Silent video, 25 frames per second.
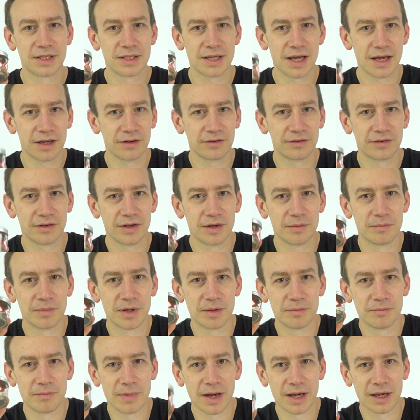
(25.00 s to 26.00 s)

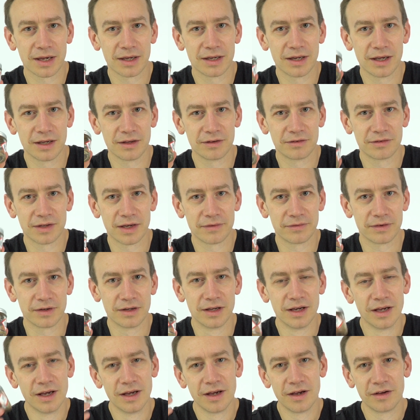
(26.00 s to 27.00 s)
potassium manganate
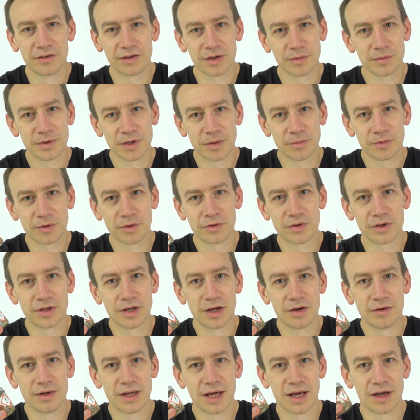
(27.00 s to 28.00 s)
seven, sometimes also
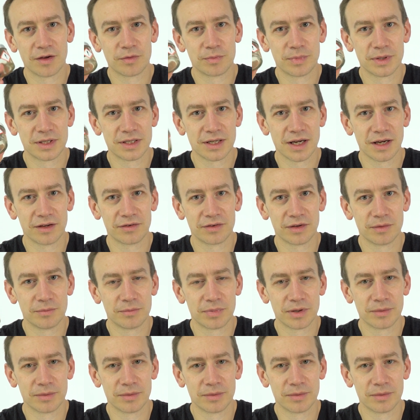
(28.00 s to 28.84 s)
known as potassium